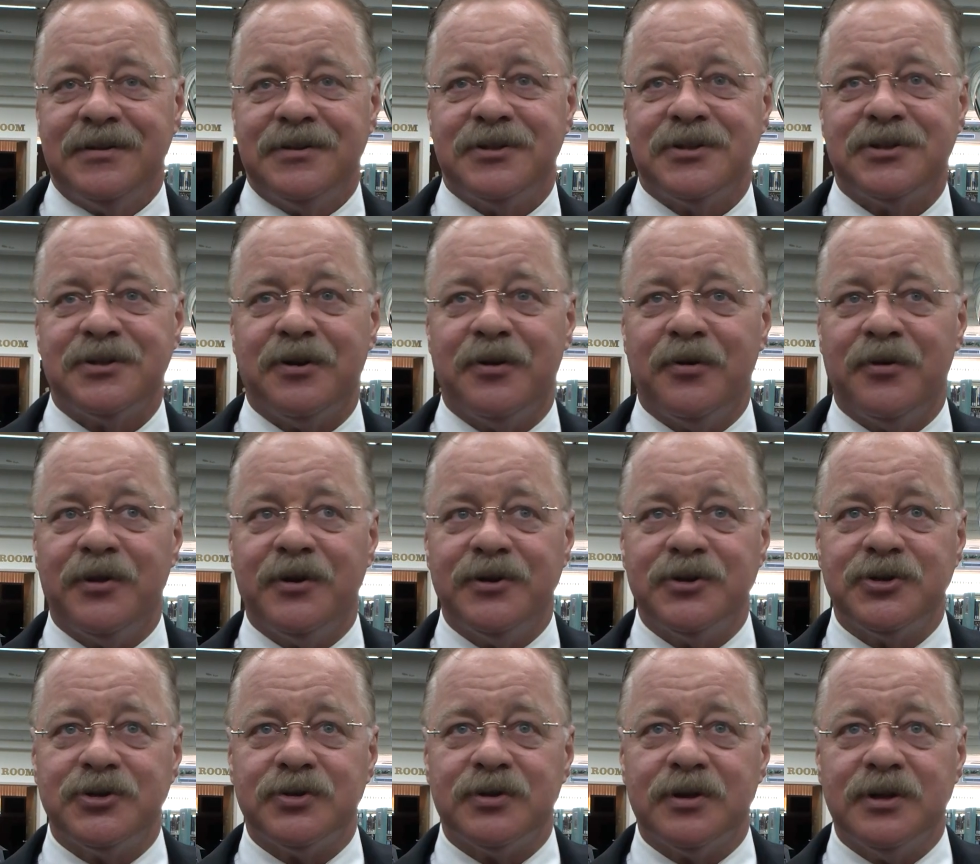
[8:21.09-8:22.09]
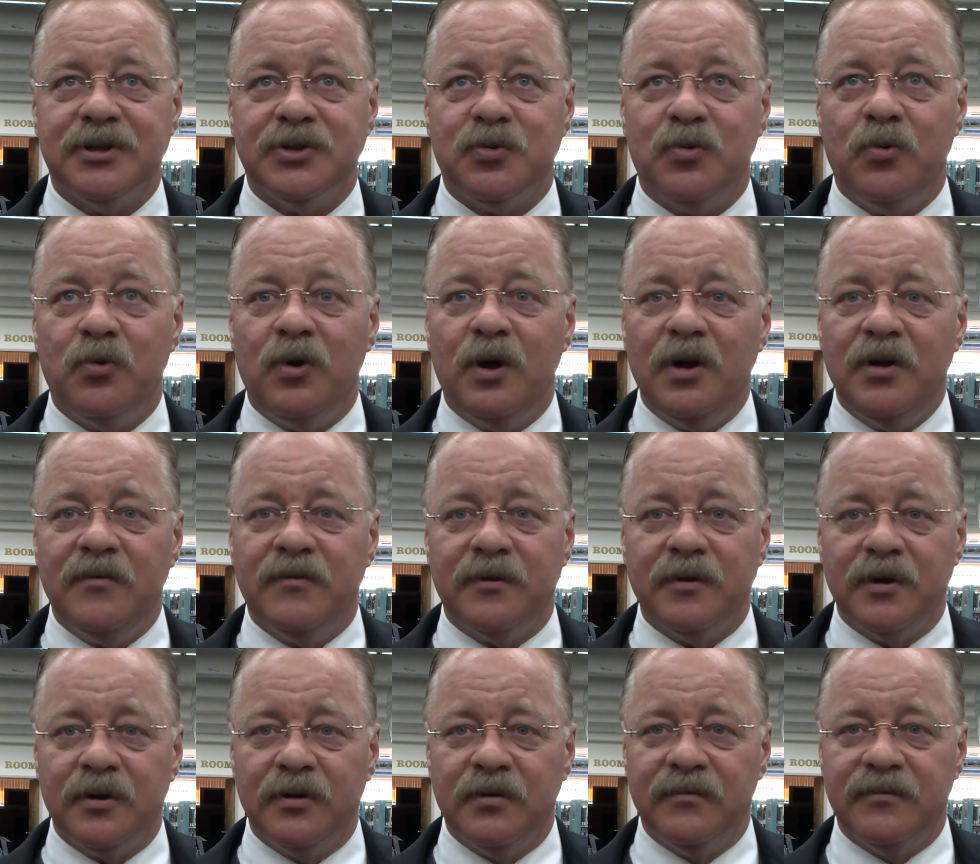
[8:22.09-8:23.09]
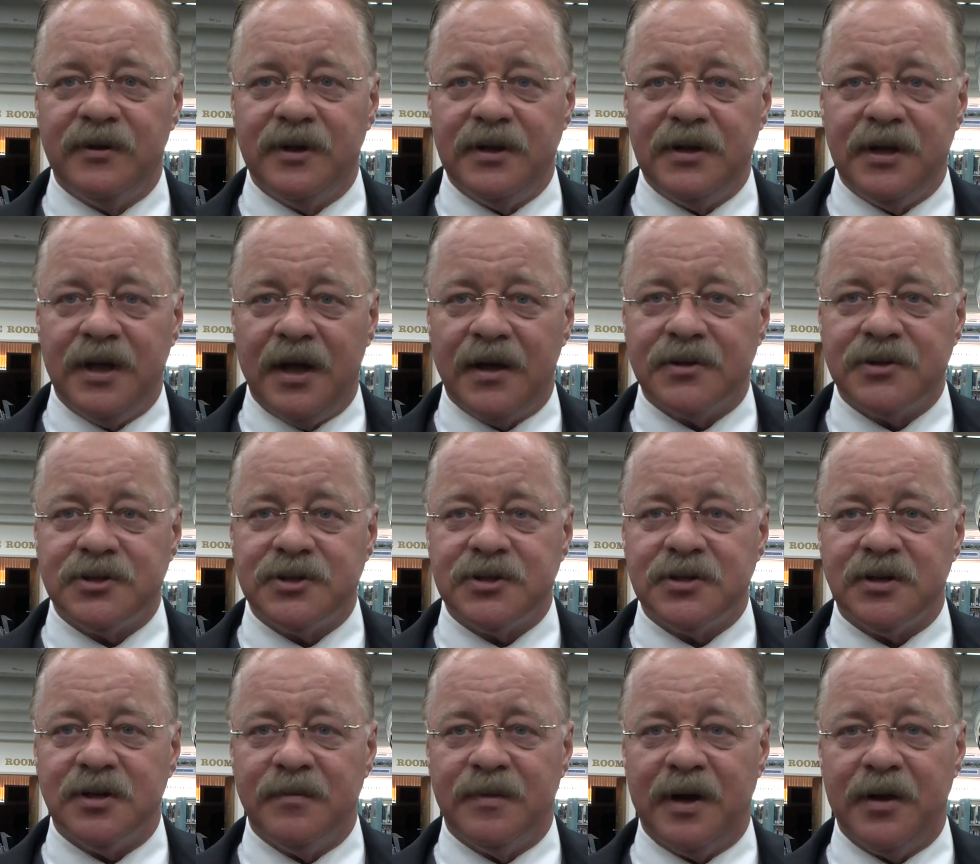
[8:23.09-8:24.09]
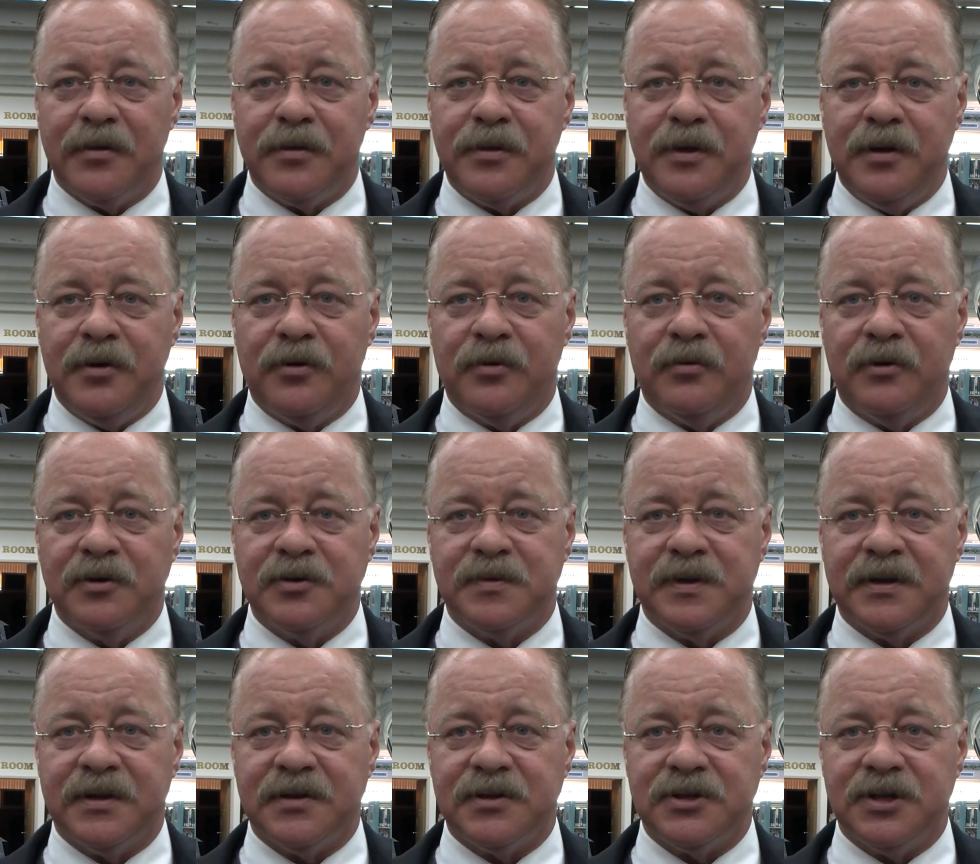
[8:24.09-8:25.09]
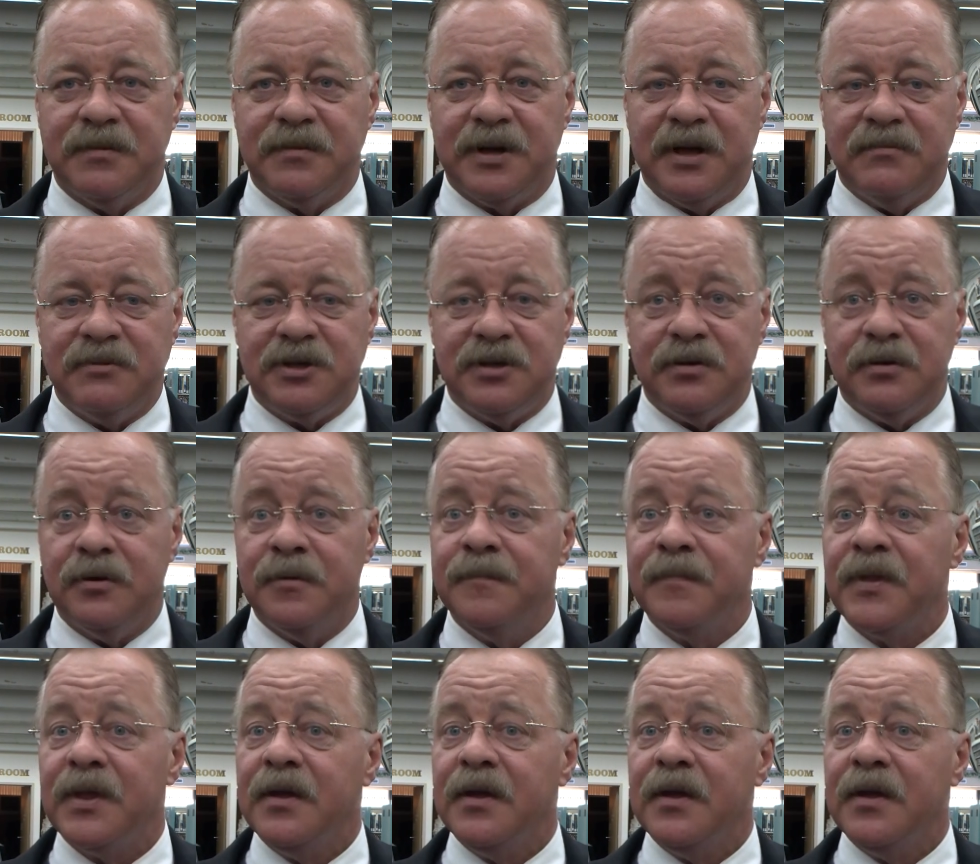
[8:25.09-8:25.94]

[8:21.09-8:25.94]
So there's these wonderful little vignettes about Theodore Roosevelt that sometimes either